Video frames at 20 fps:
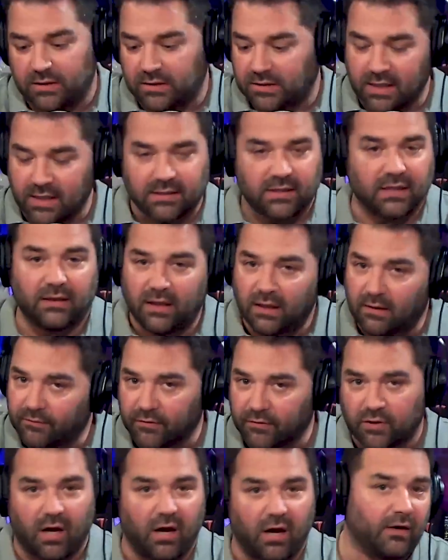It doesn't need a
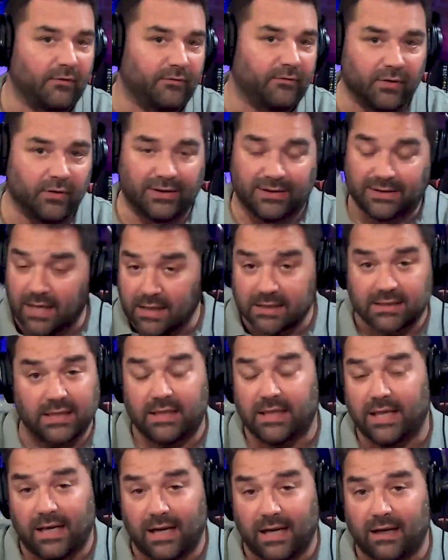photographer. It doesn't
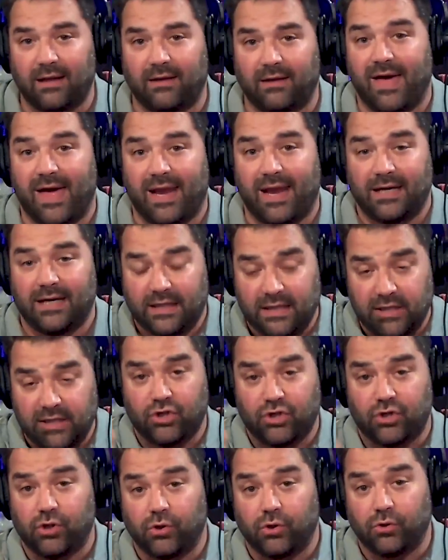need any of that. It needs
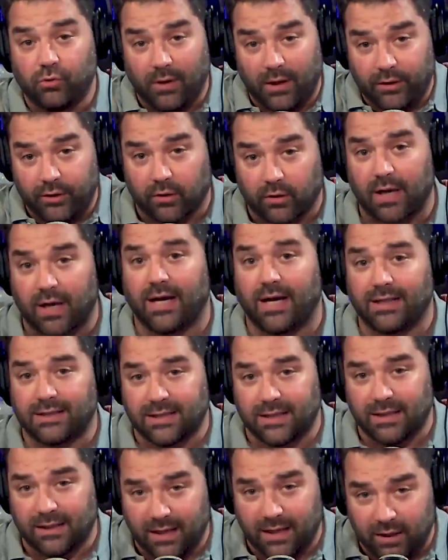you and your
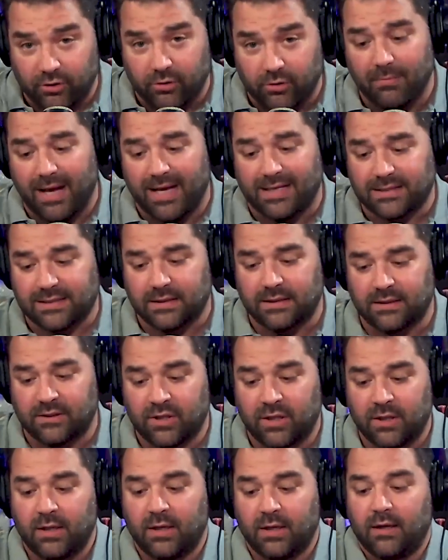content and your
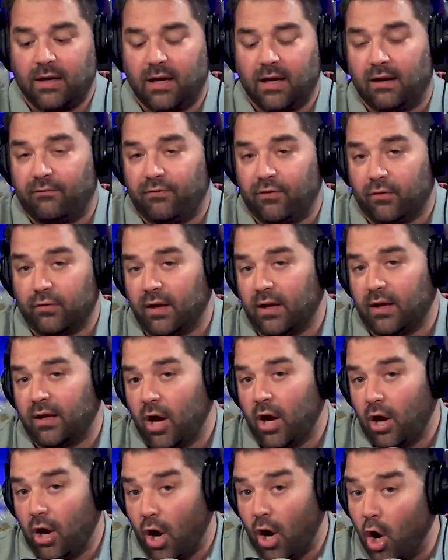message. And if you can
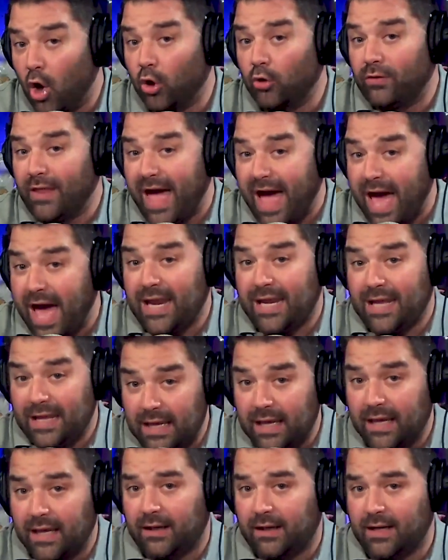hone that
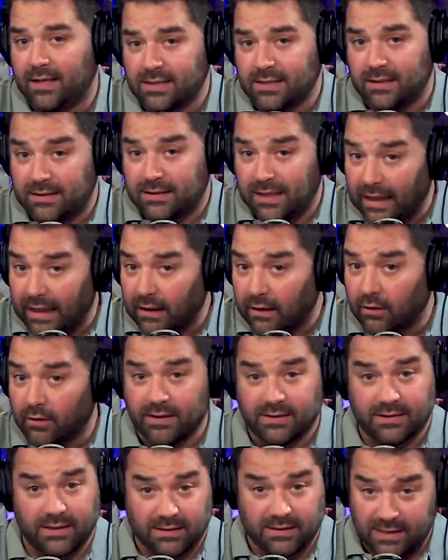in as a dealer,
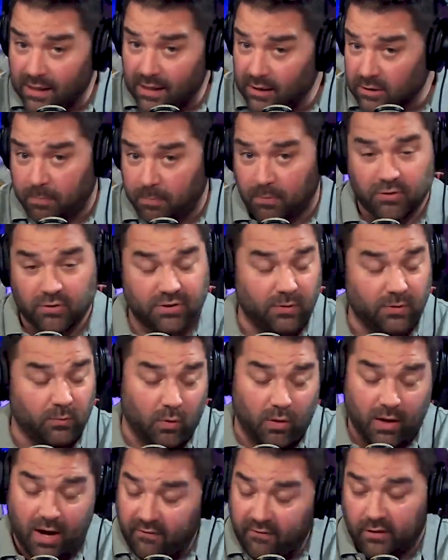as a salesperson,
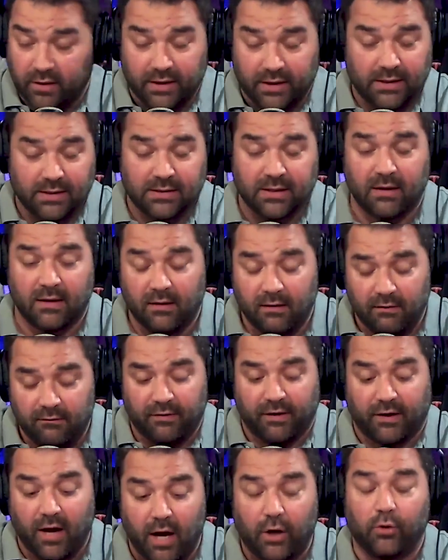whatever it is,
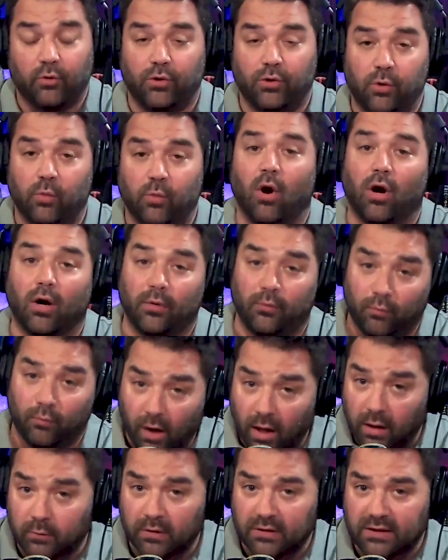figure out who you are and
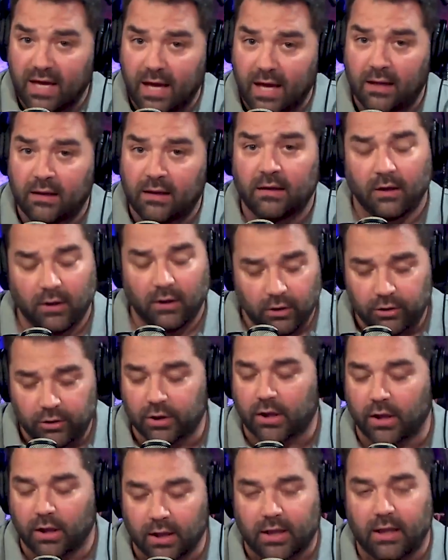run with that, you're
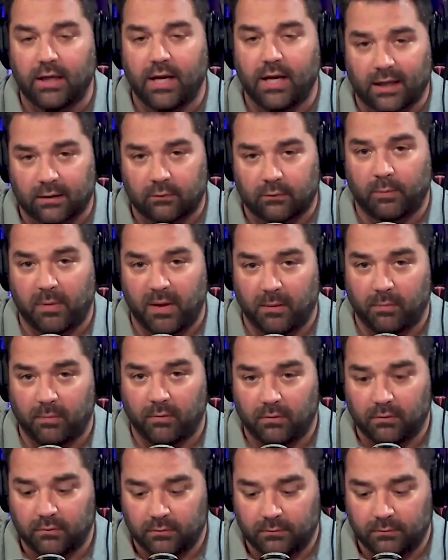going to connect with people.